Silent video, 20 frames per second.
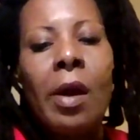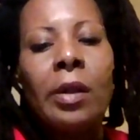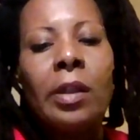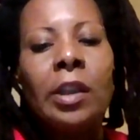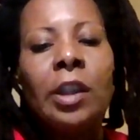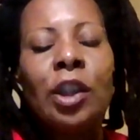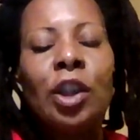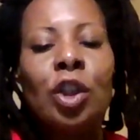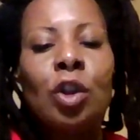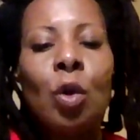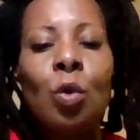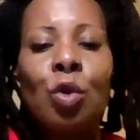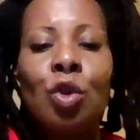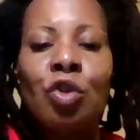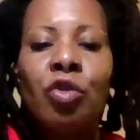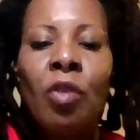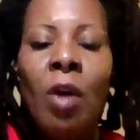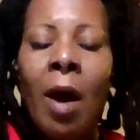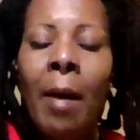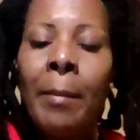It's so
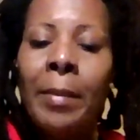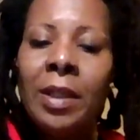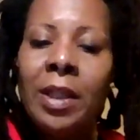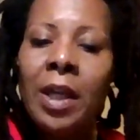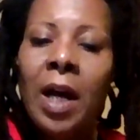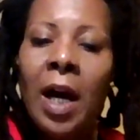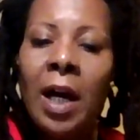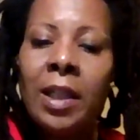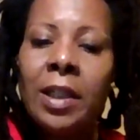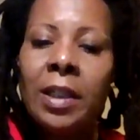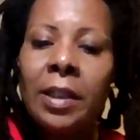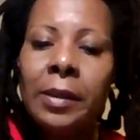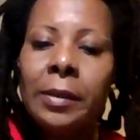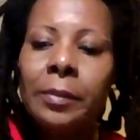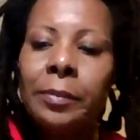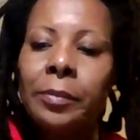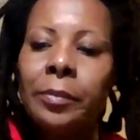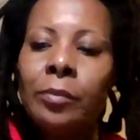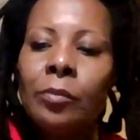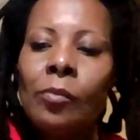
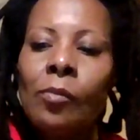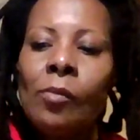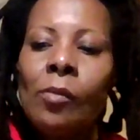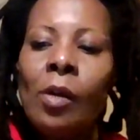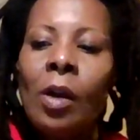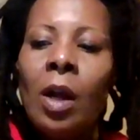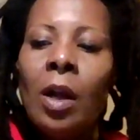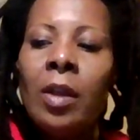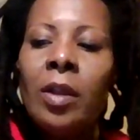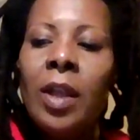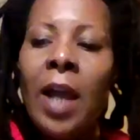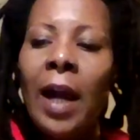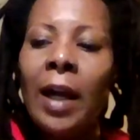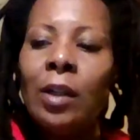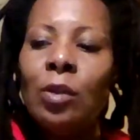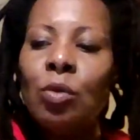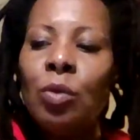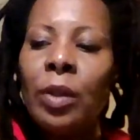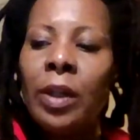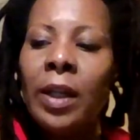traumatizing
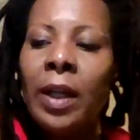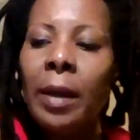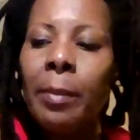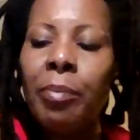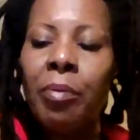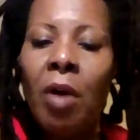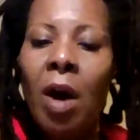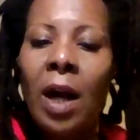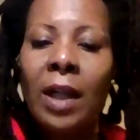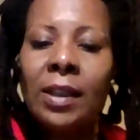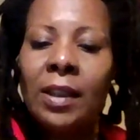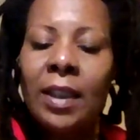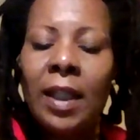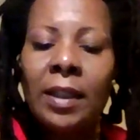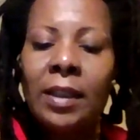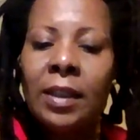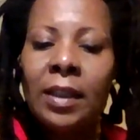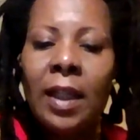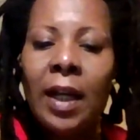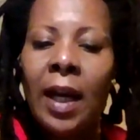that you can't
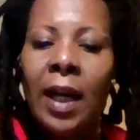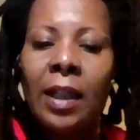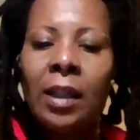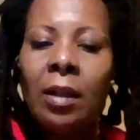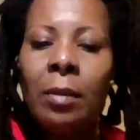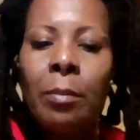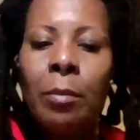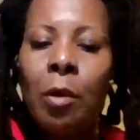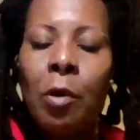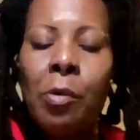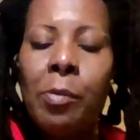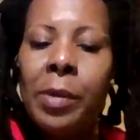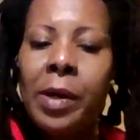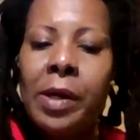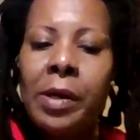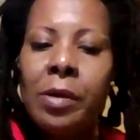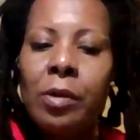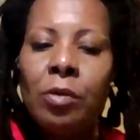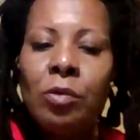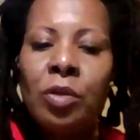process it at the
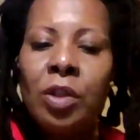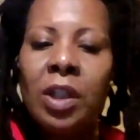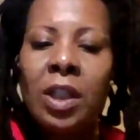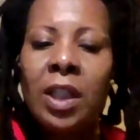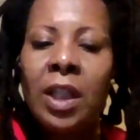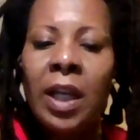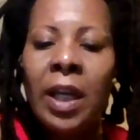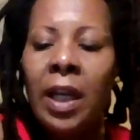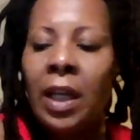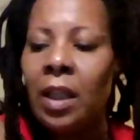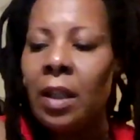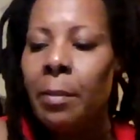moment. You just can't.